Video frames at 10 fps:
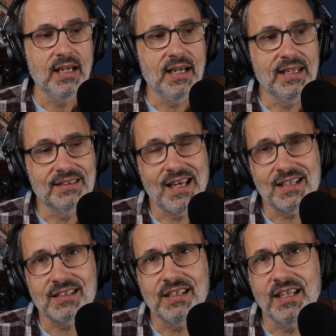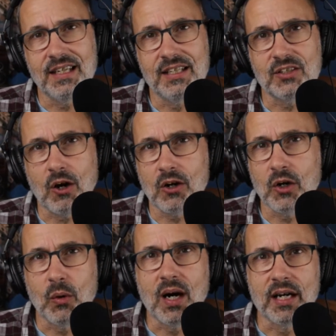And lastly is
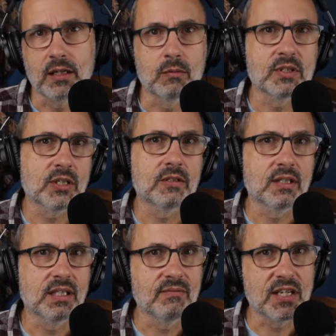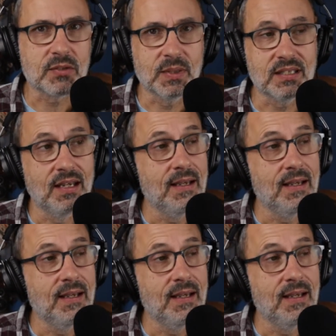ROI, or return on investment.